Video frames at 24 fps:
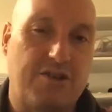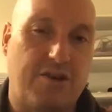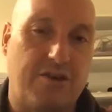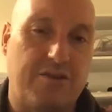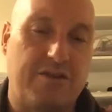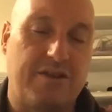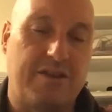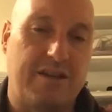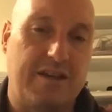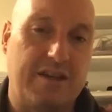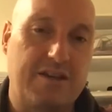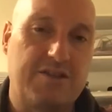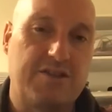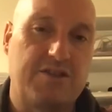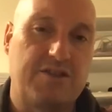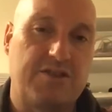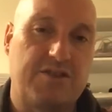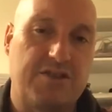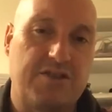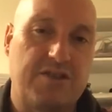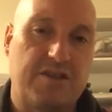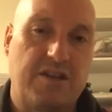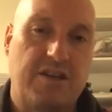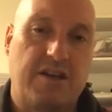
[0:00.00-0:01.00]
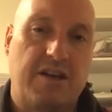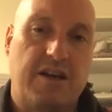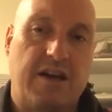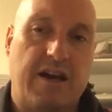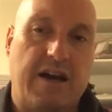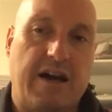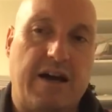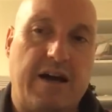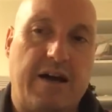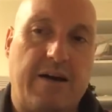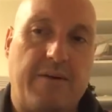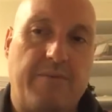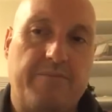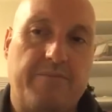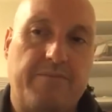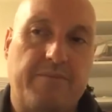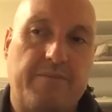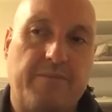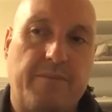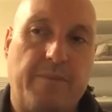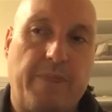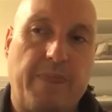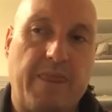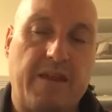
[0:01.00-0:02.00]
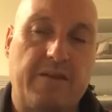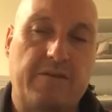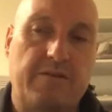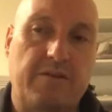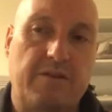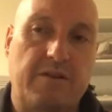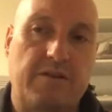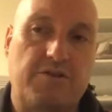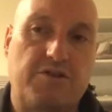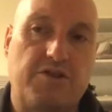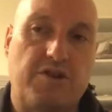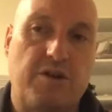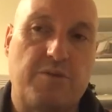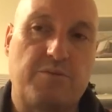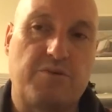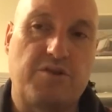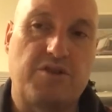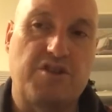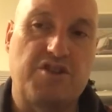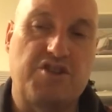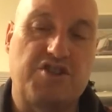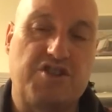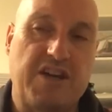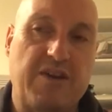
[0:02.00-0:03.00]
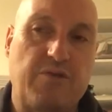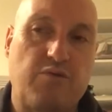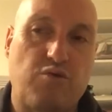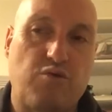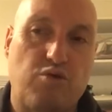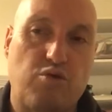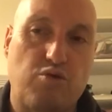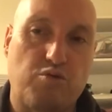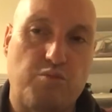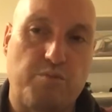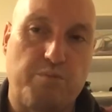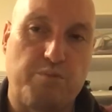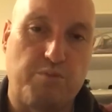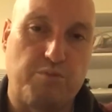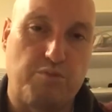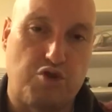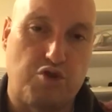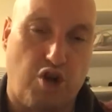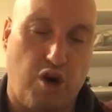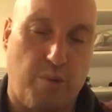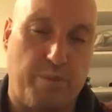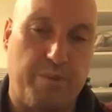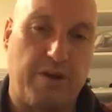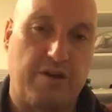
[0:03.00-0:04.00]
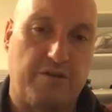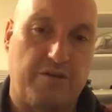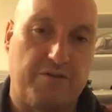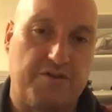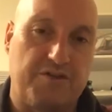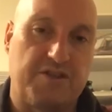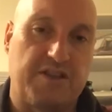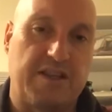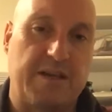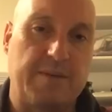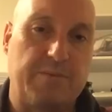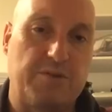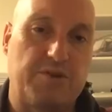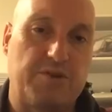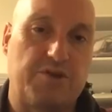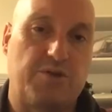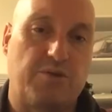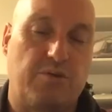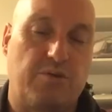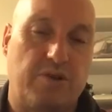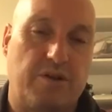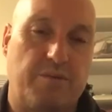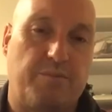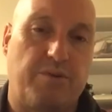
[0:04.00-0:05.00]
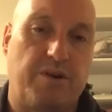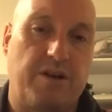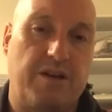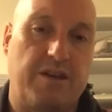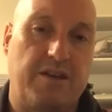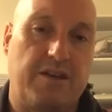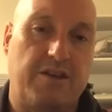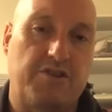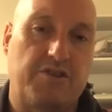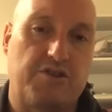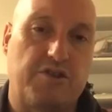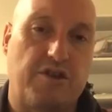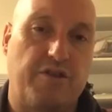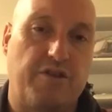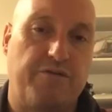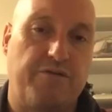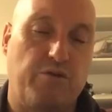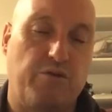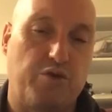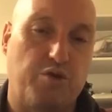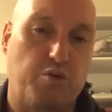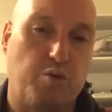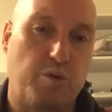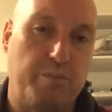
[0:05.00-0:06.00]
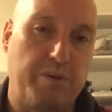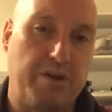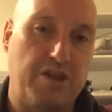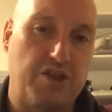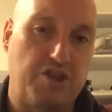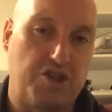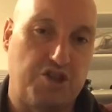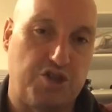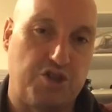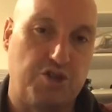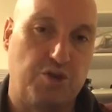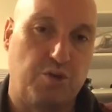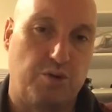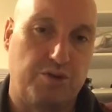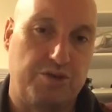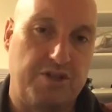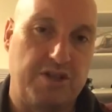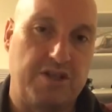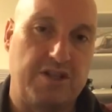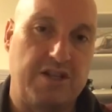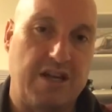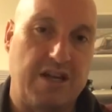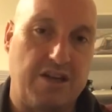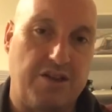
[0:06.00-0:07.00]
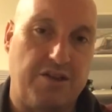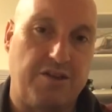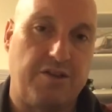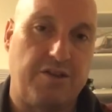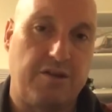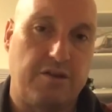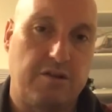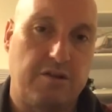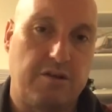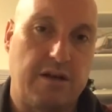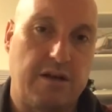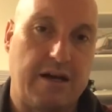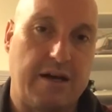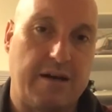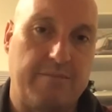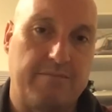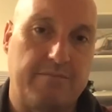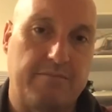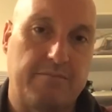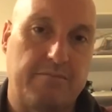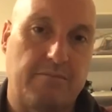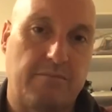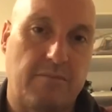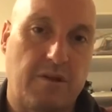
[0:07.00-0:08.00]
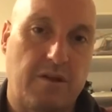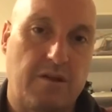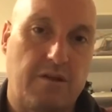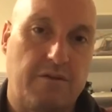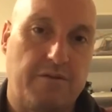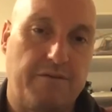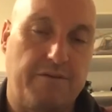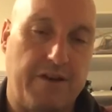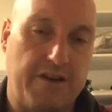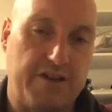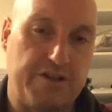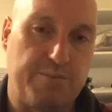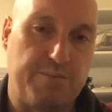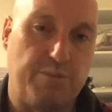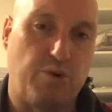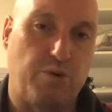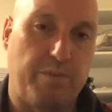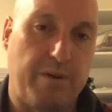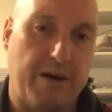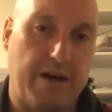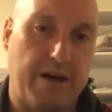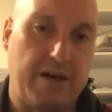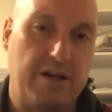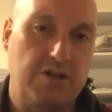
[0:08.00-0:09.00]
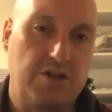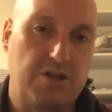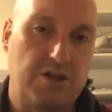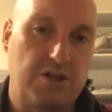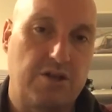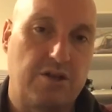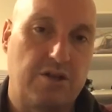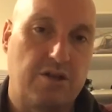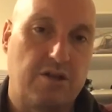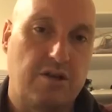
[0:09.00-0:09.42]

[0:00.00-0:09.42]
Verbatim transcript: on this, um, in terms of the general topic of sleep disordered breathing and so forth, would be the Snored to Death um, Facebook page.